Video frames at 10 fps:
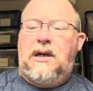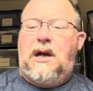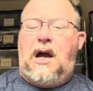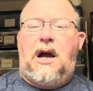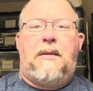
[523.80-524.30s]

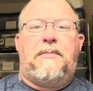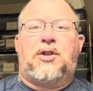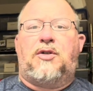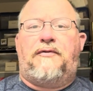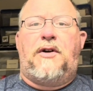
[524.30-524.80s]

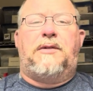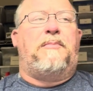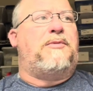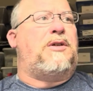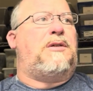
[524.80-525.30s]
but your foot
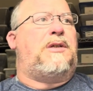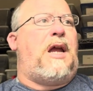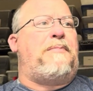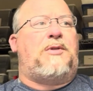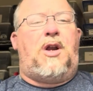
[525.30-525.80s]

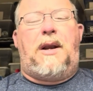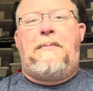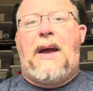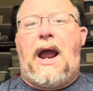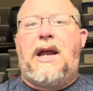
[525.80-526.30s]
steps on the
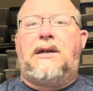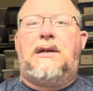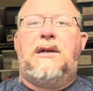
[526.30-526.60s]
bank.